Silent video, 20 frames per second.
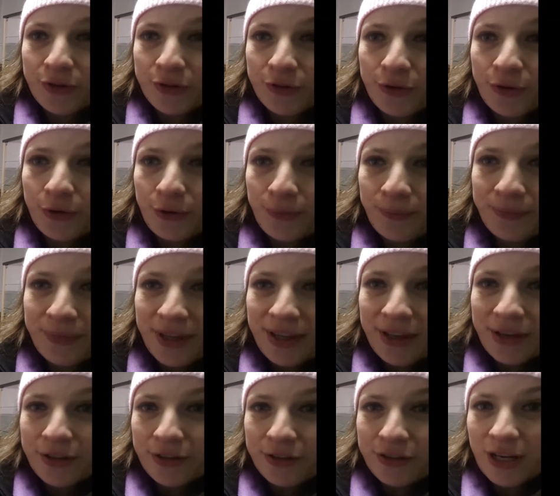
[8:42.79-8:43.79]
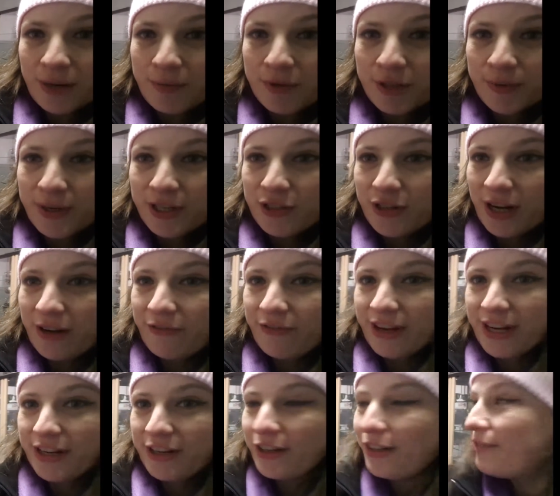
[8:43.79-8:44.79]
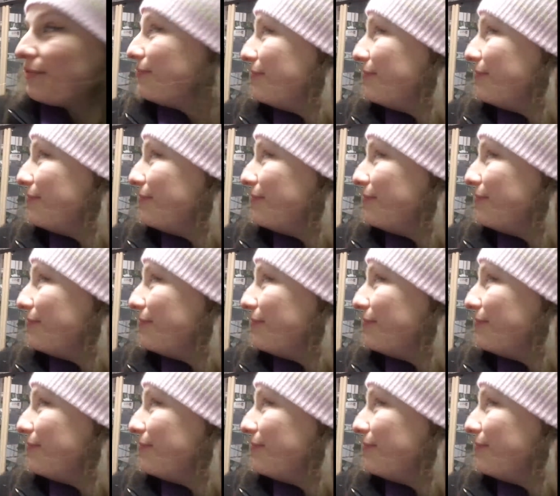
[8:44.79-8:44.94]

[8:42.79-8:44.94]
school. Gemma's away to try and find her.